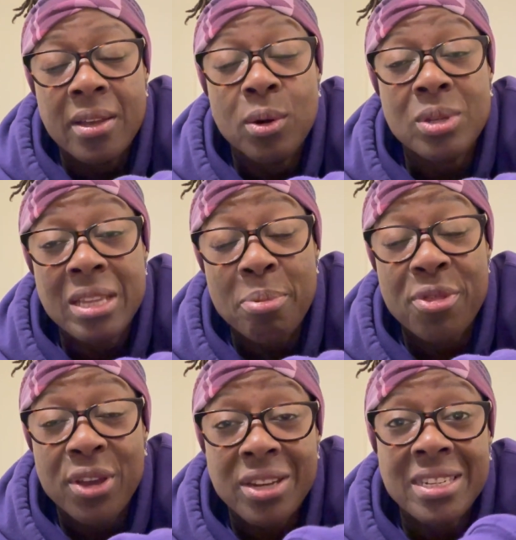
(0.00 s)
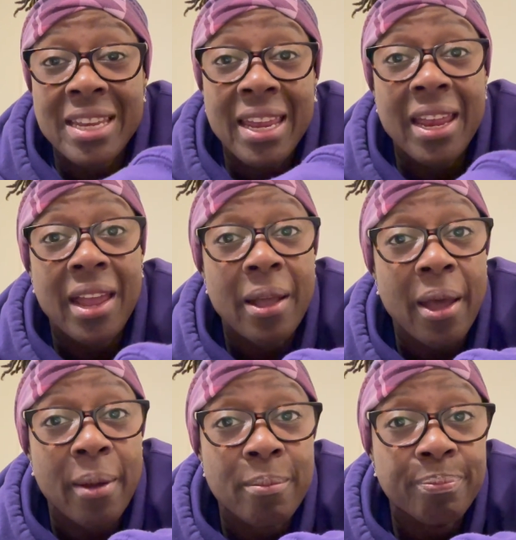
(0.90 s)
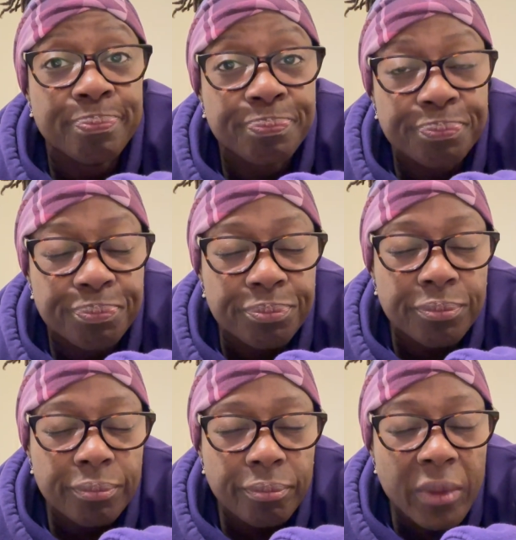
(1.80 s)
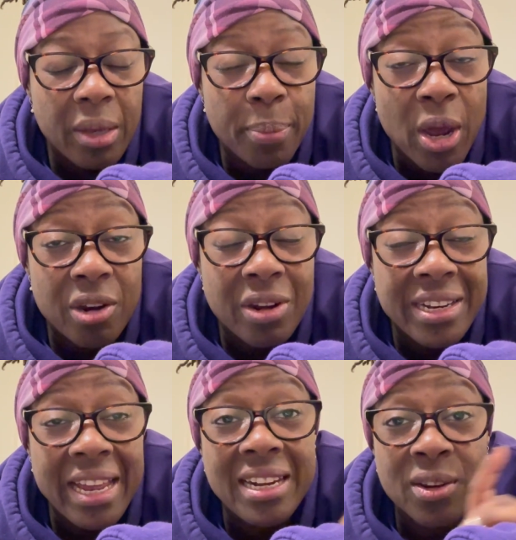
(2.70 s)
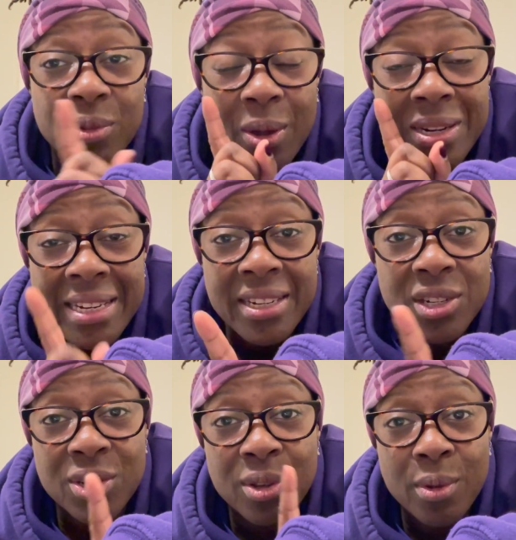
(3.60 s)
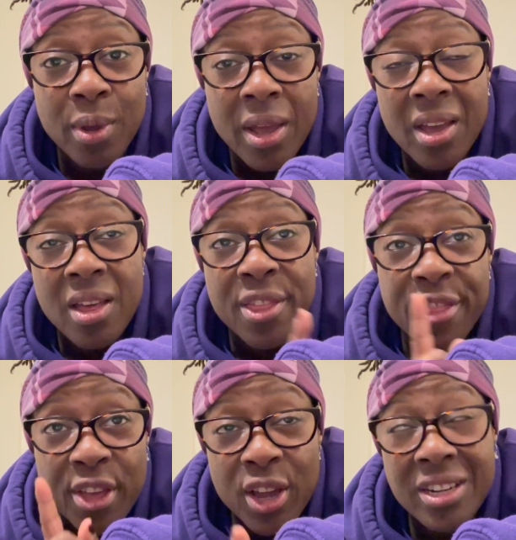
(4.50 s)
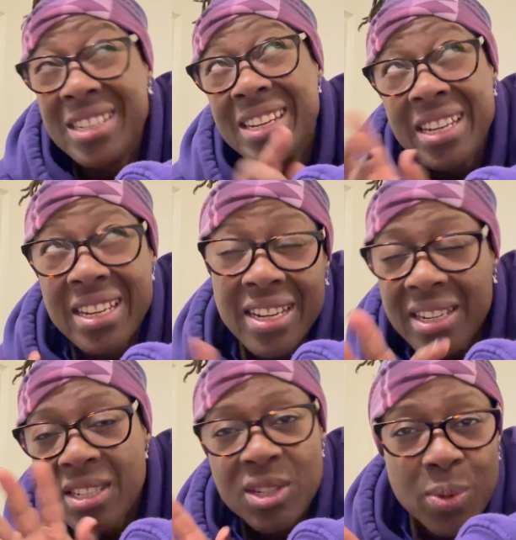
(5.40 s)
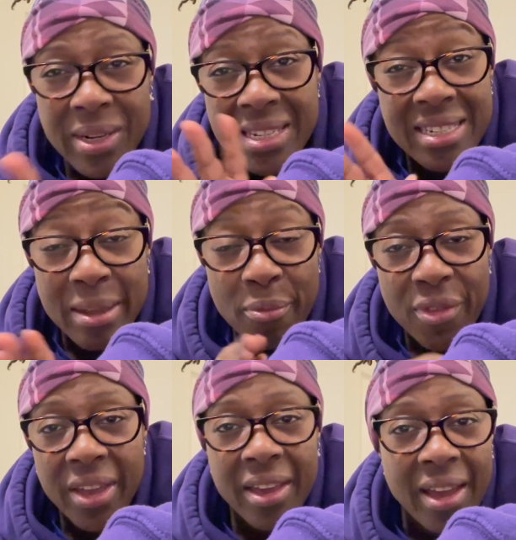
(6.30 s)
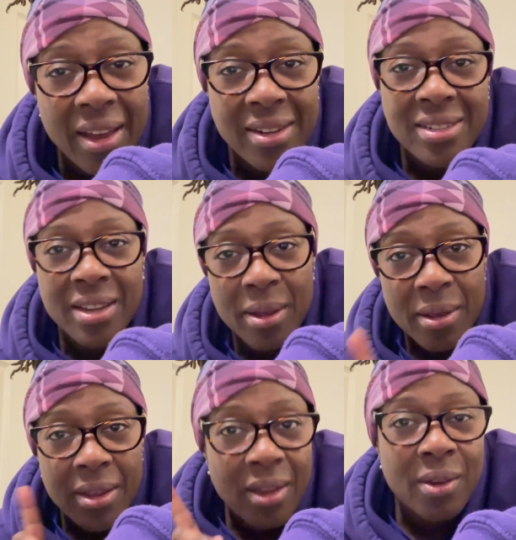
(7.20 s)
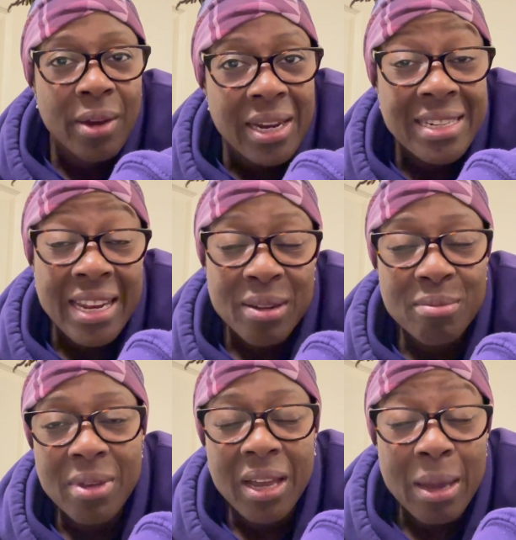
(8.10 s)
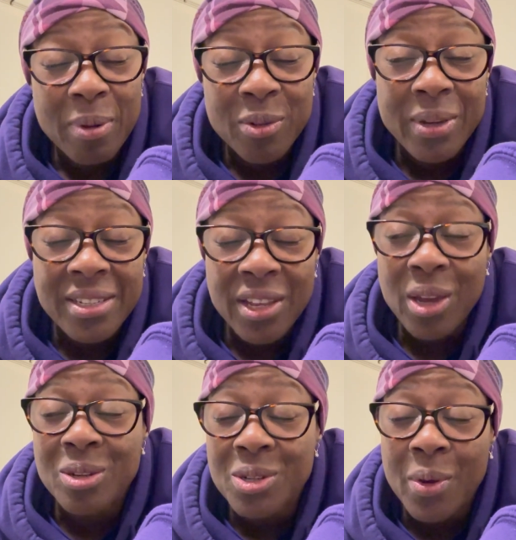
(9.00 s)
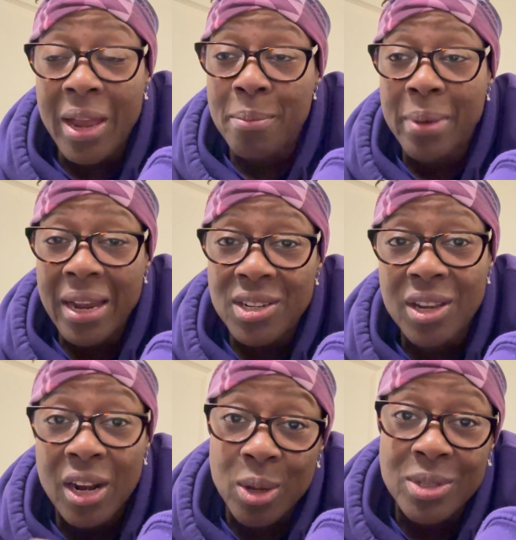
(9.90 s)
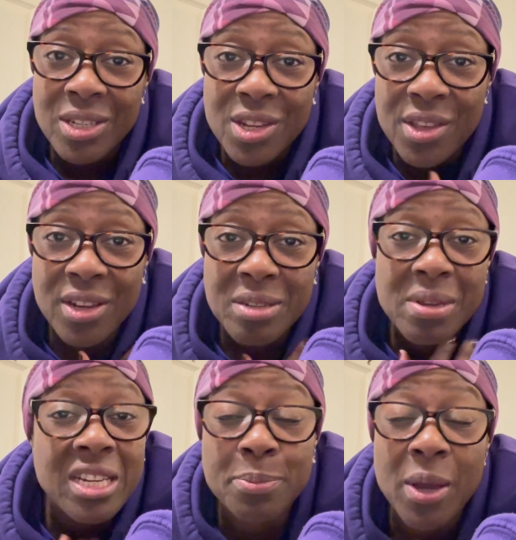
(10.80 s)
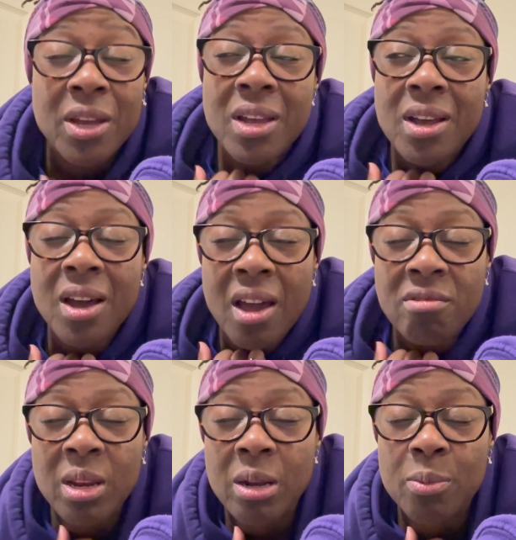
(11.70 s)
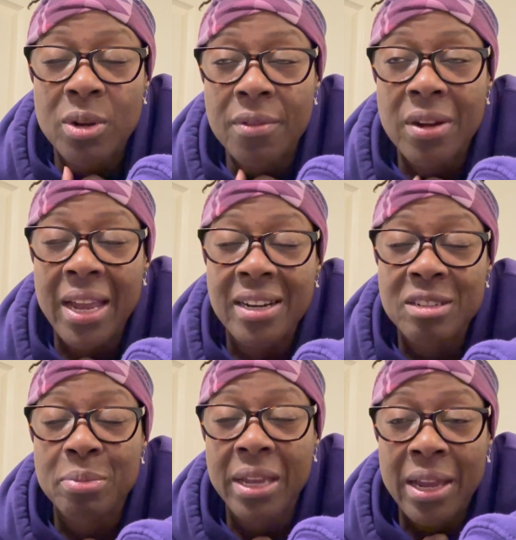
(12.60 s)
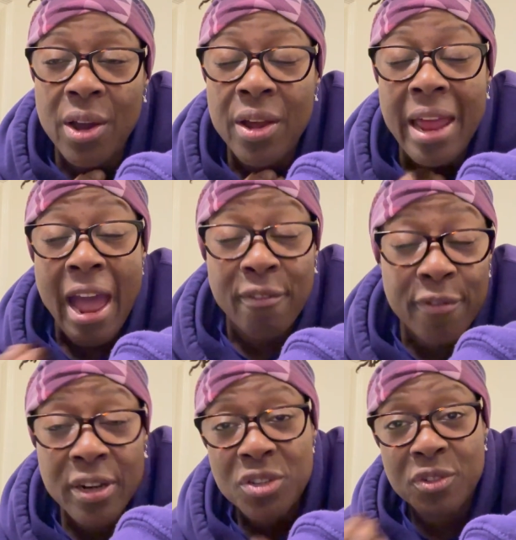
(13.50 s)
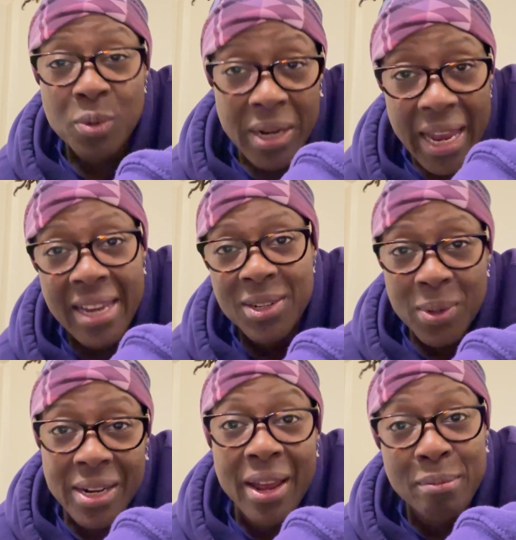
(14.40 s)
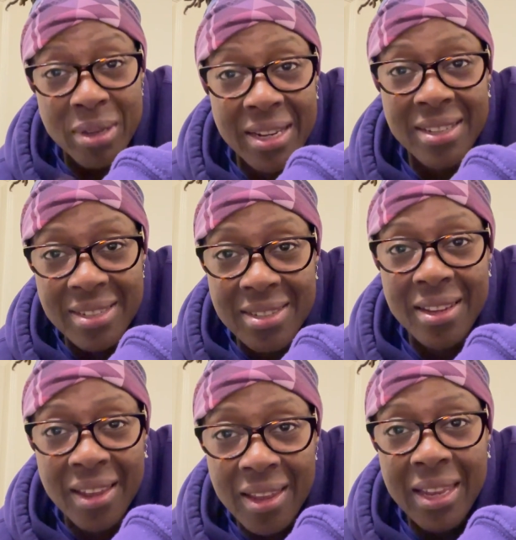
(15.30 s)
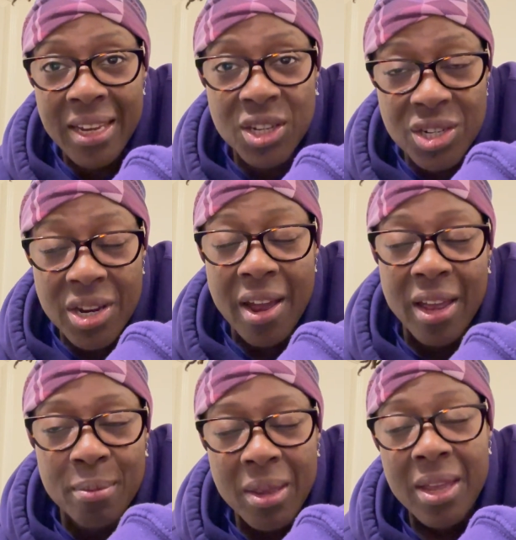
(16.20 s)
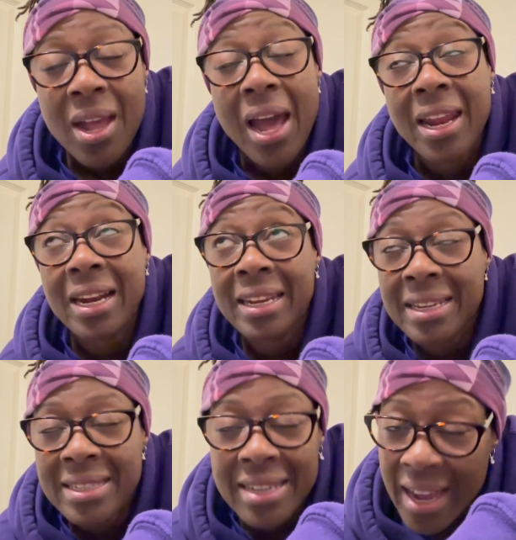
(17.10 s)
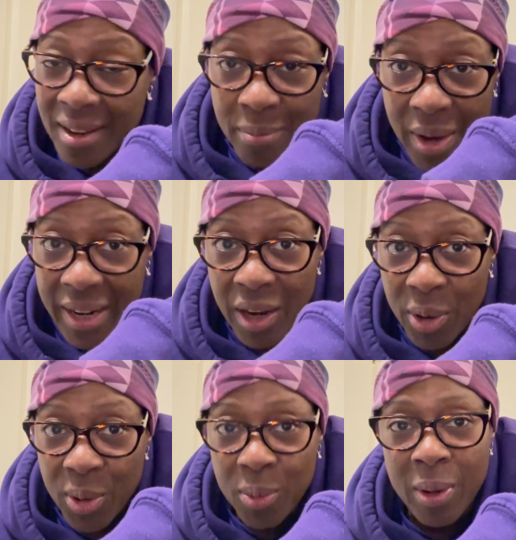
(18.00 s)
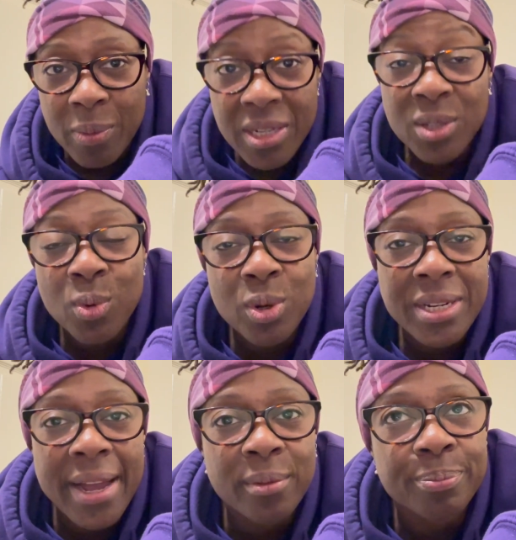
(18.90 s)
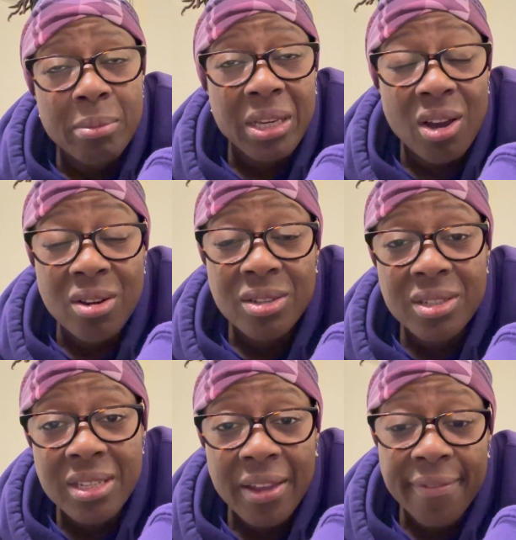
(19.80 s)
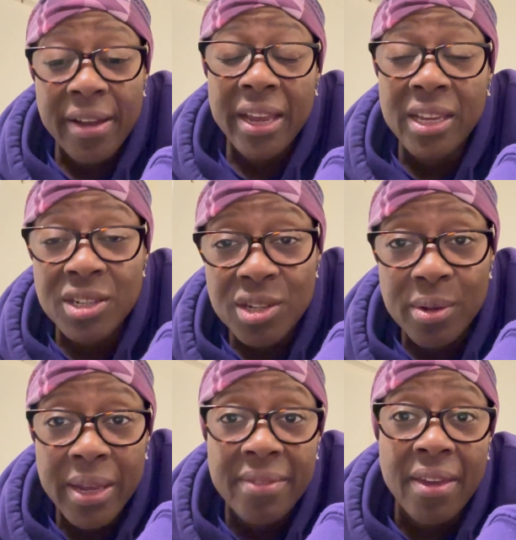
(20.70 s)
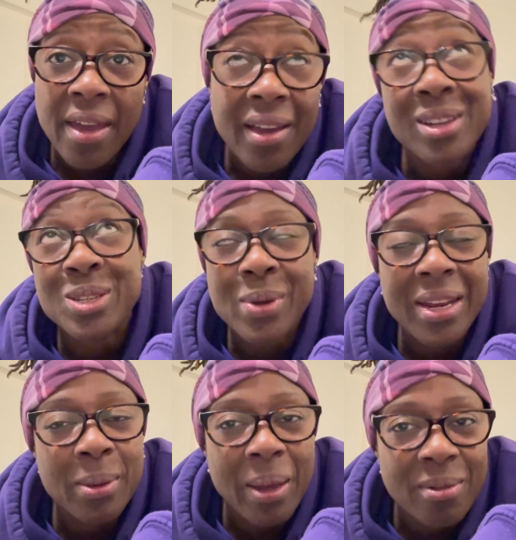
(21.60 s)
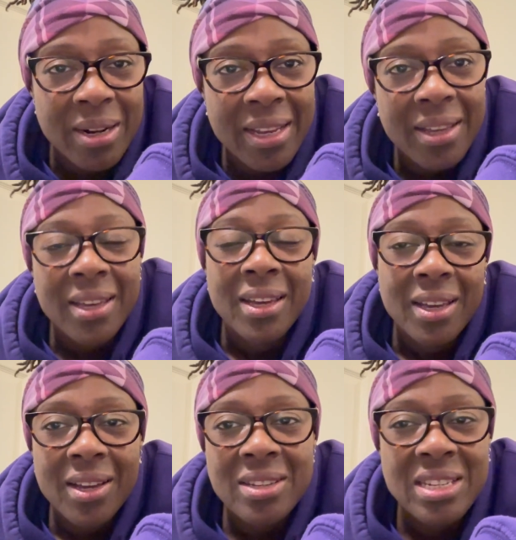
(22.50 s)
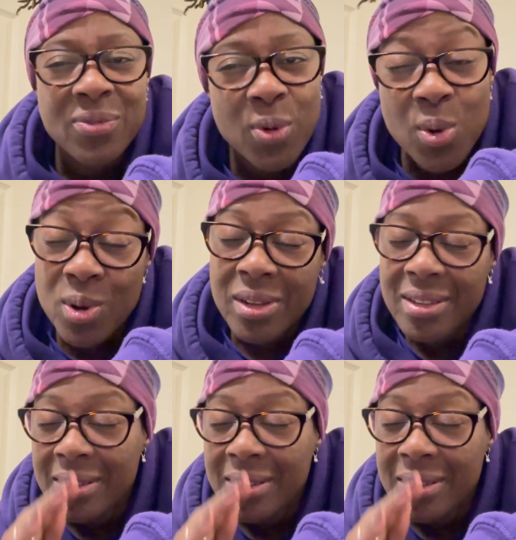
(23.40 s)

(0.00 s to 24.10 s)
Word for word: or sub 30 um, park run yet, although I did do 30, 20 something at uh, Great Denham a couple of weeks ago. So I am back to closer to 30 minutes, but I really would have liked to be an average of 28, 29 minutes each time and at least at my local one which is Wardown because if I can do it there I can do it anywhere really because there's four